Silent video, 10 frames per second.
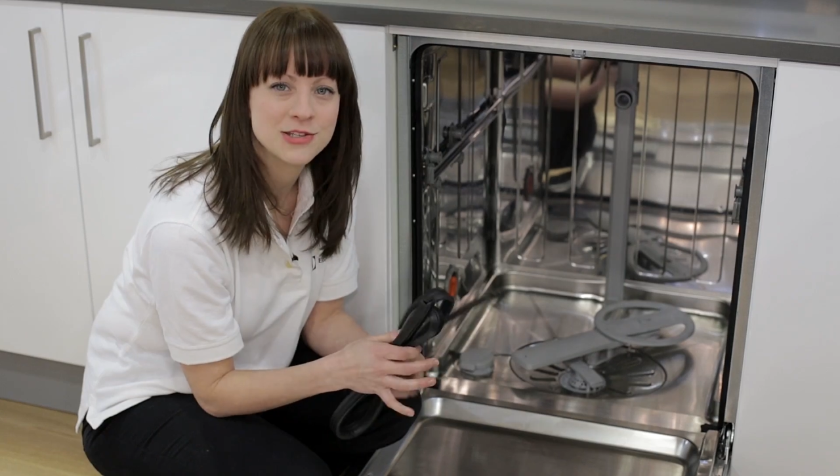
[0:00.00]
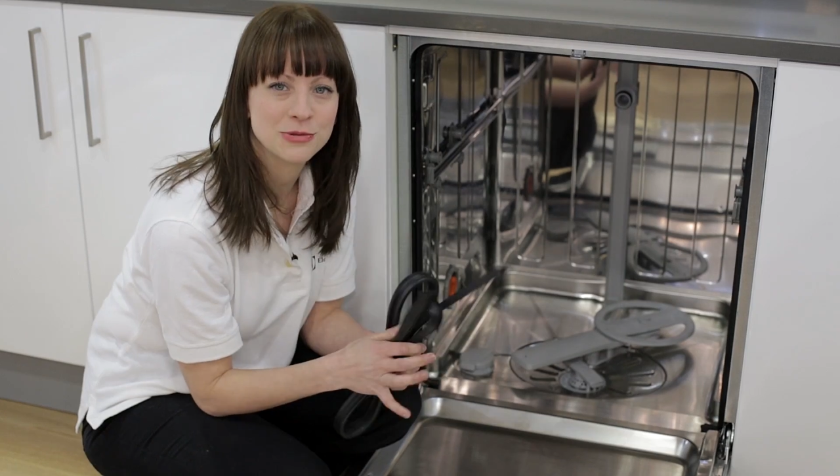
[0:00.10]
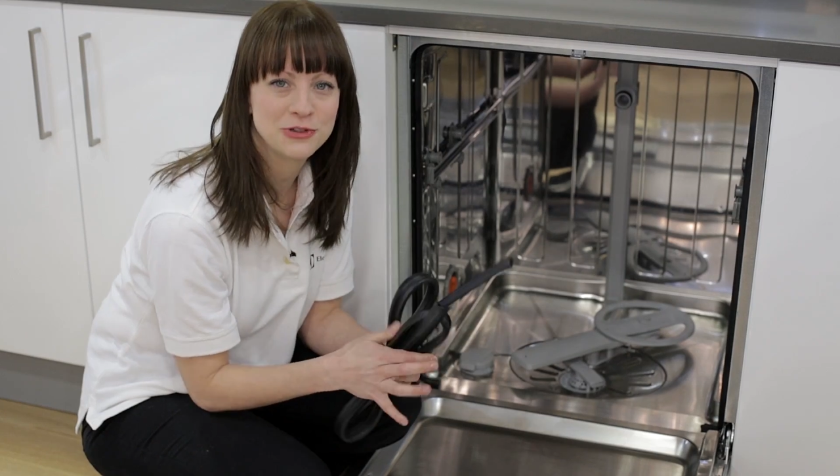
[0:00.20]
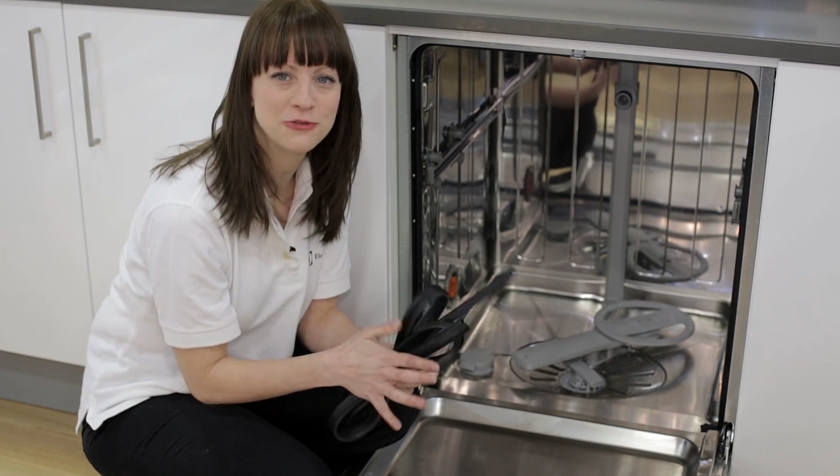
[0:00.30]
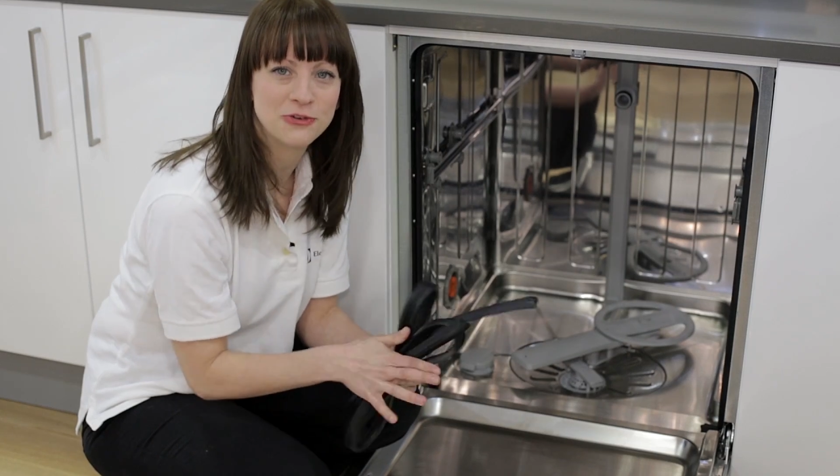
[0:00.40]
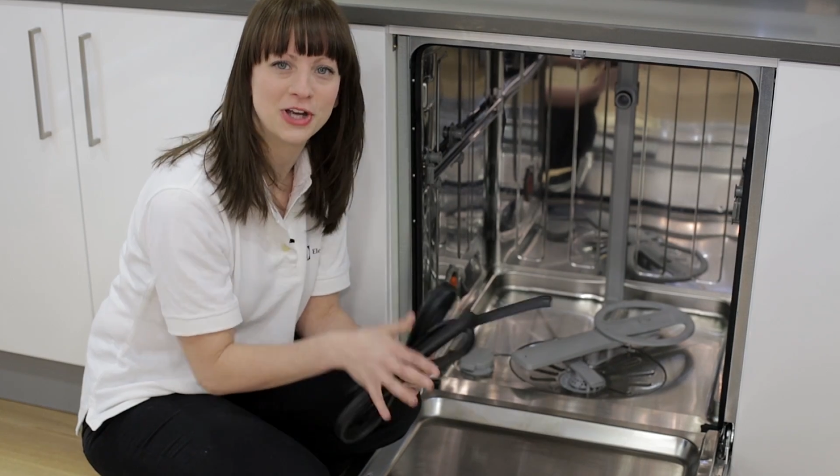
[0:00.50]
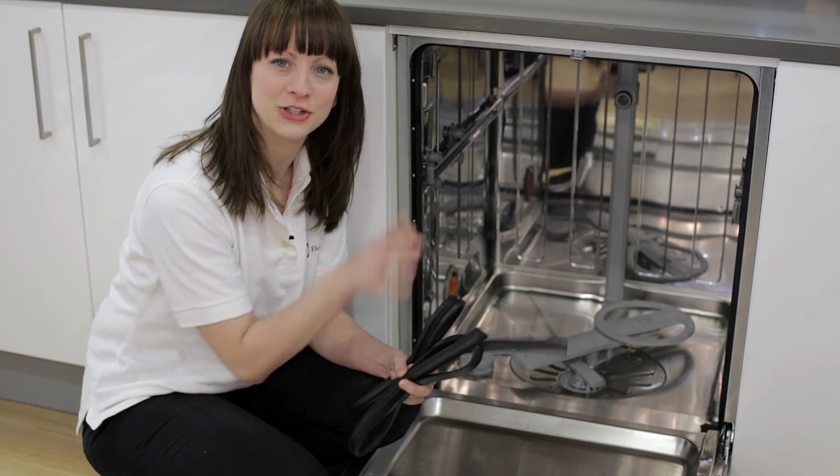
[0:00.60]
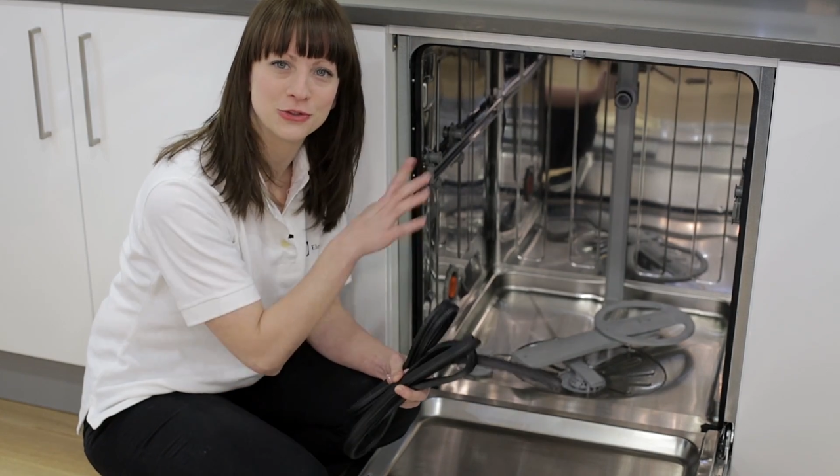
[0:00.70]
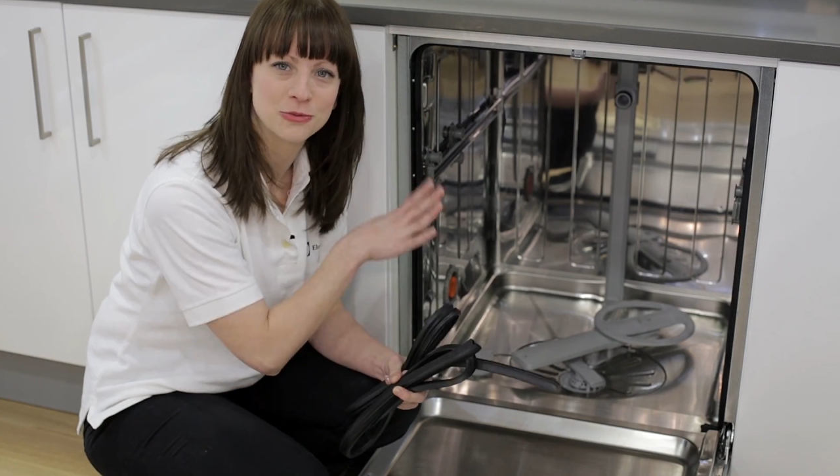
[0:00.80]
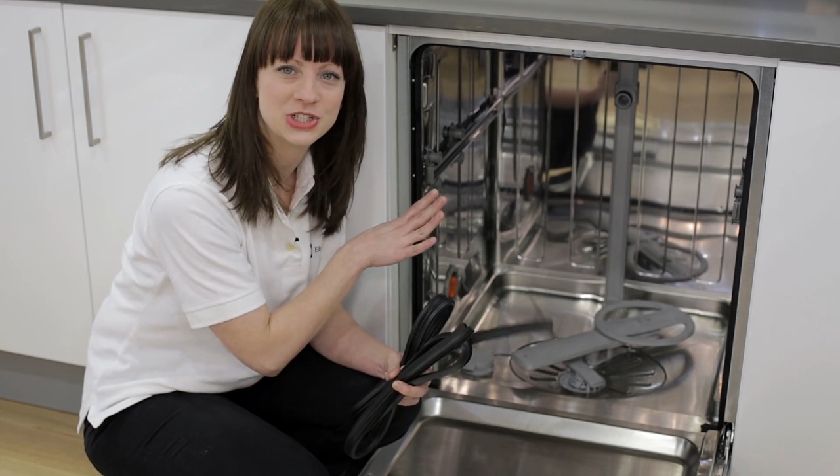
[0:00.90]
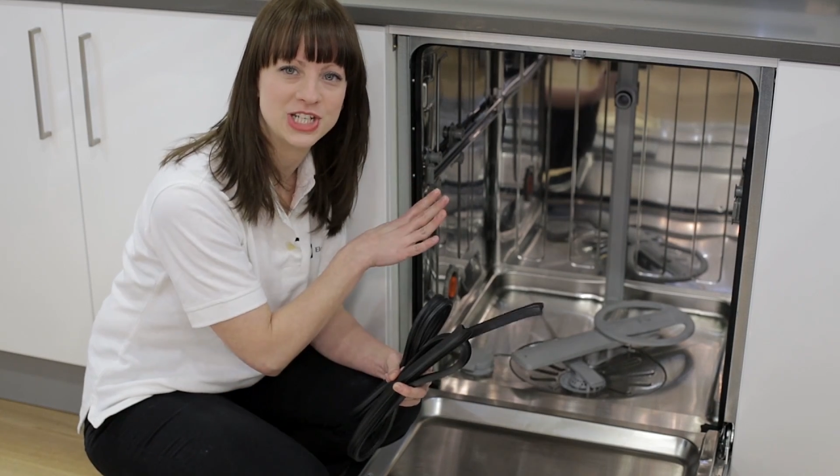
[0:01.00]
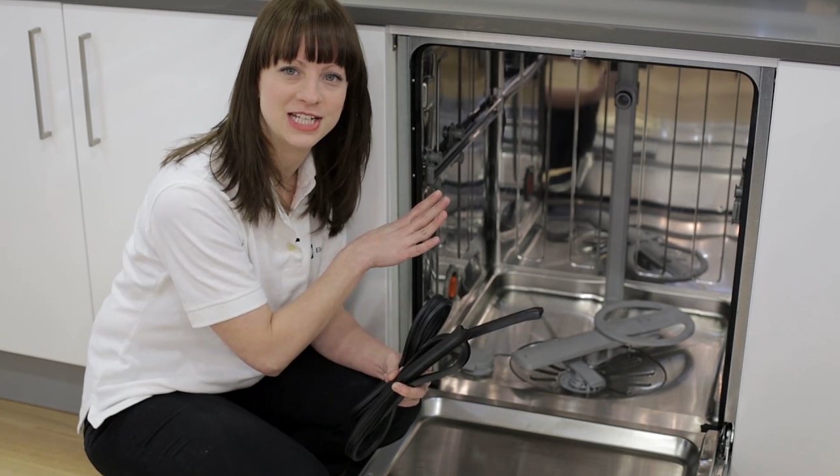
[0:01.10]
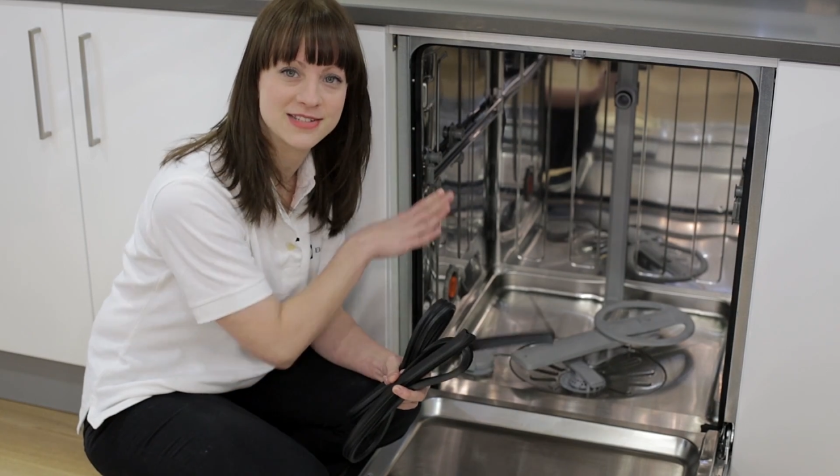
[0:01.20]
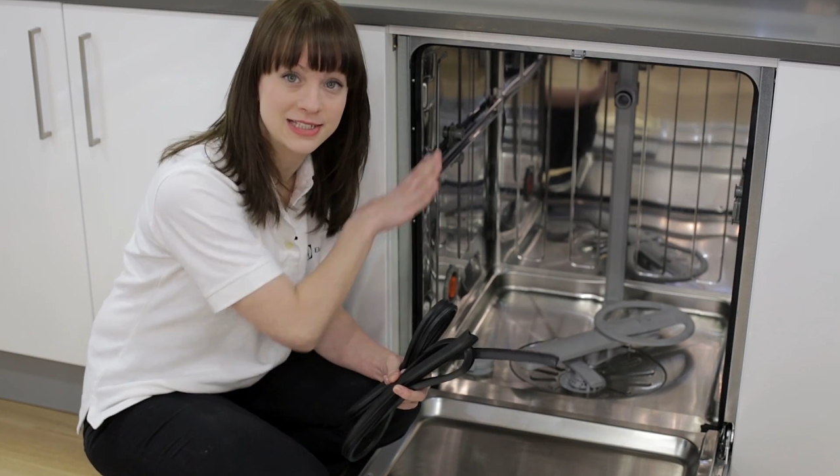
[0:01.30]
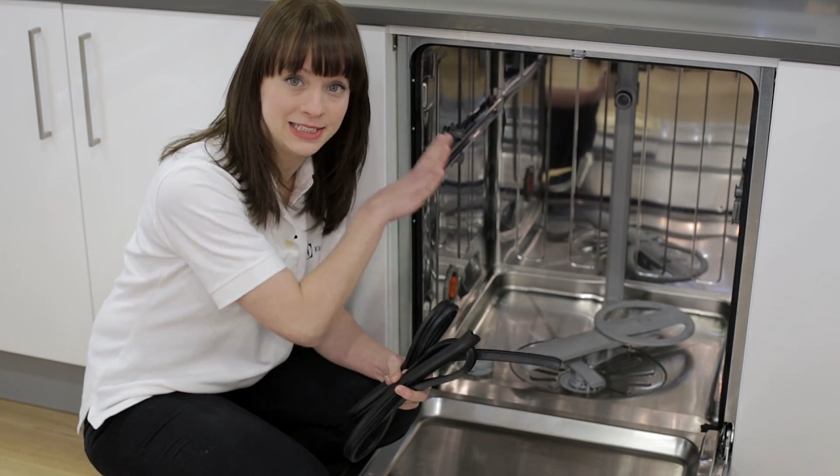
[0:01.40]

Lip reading: so if you find that your machine's